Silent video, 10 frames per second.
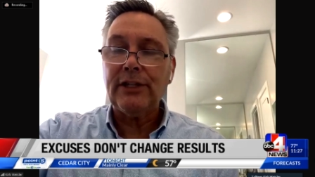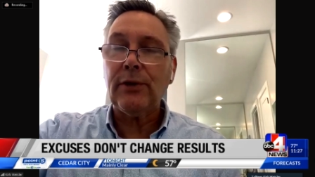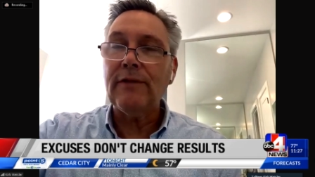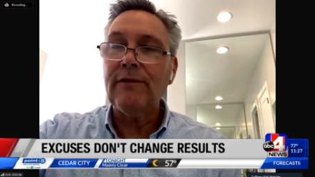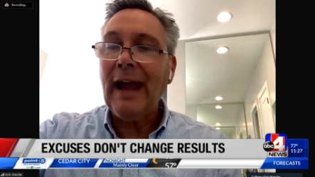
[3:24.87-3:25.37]
So
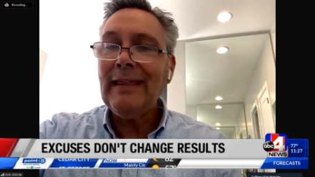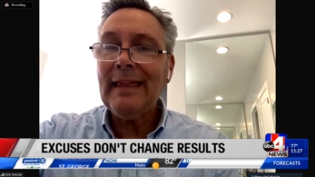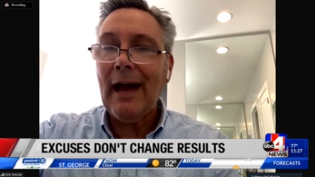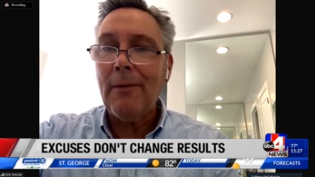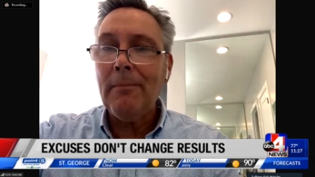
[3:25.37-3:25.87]
invite
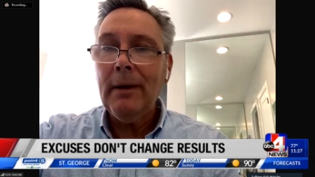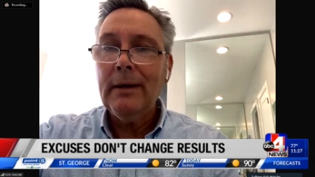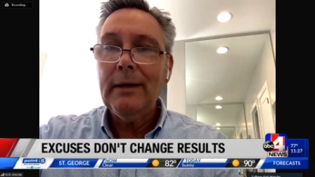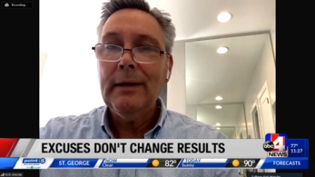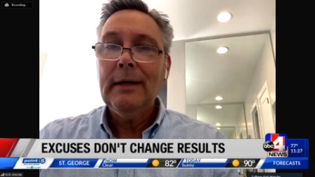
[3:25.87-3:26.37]
them
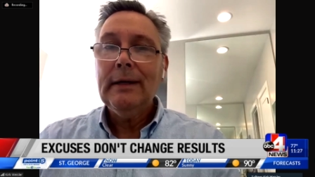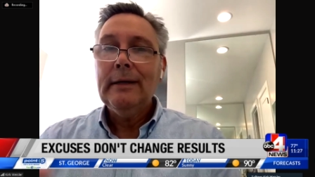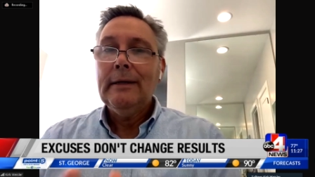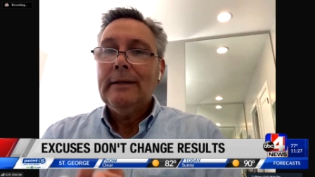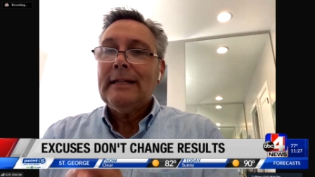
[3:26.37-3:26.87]

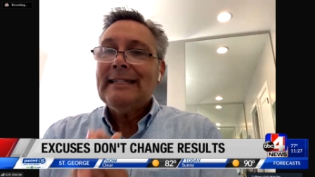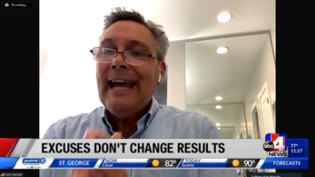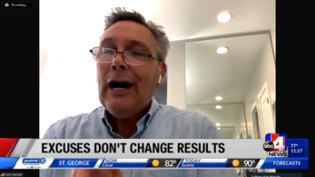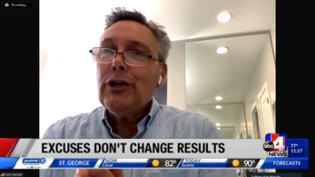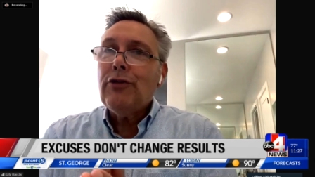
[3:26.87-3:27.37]
to
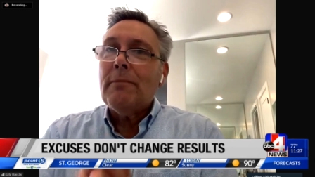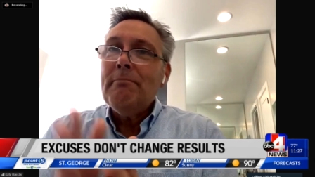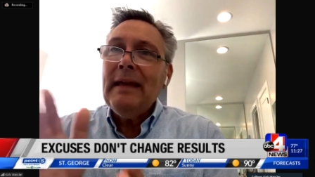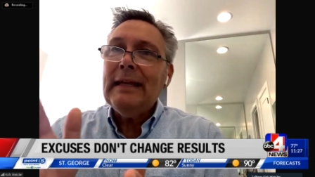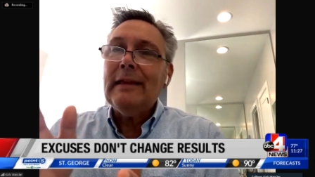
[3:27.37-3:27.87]
tell you the
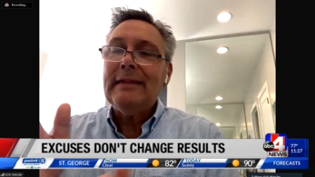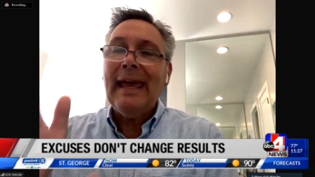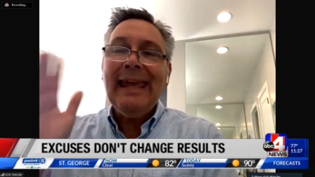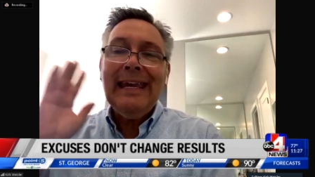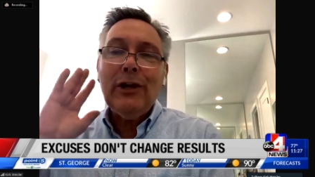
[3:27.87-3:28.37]
minute
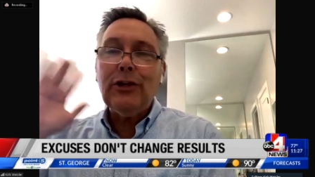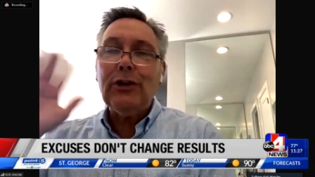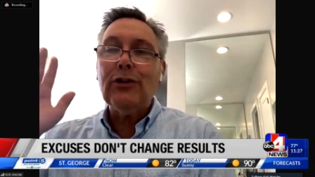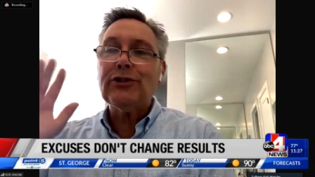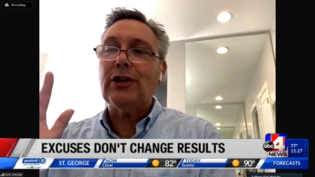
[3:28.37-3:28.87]
they hear
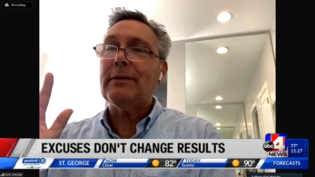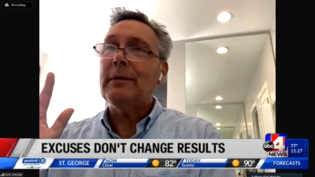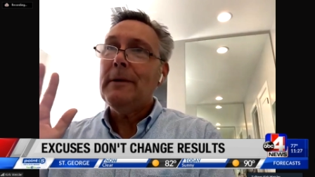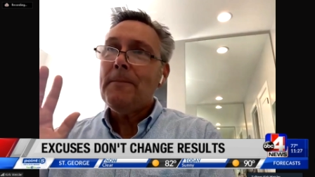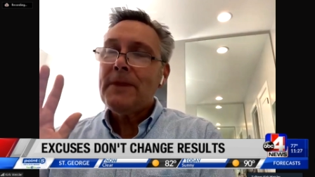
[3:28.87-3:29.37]
you start
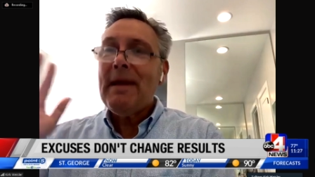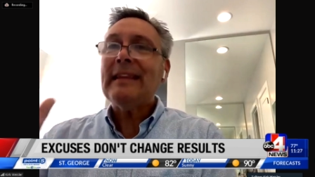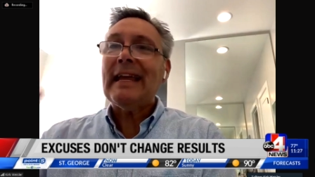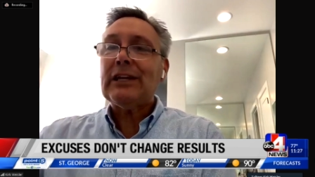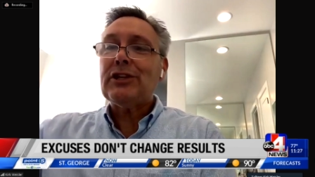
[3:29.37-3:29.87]
to make
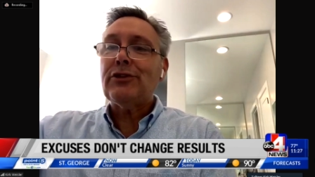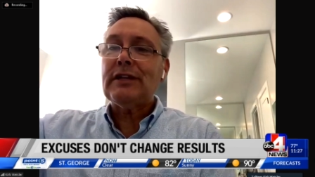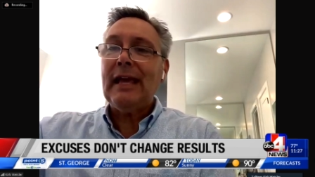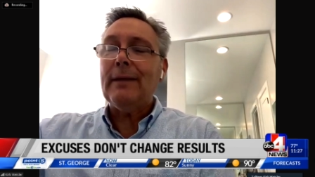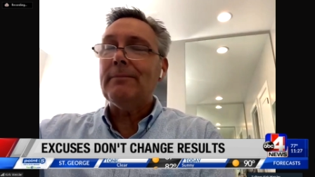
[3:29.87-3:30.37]
that excuse
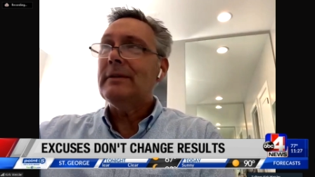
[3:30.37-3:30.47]
again.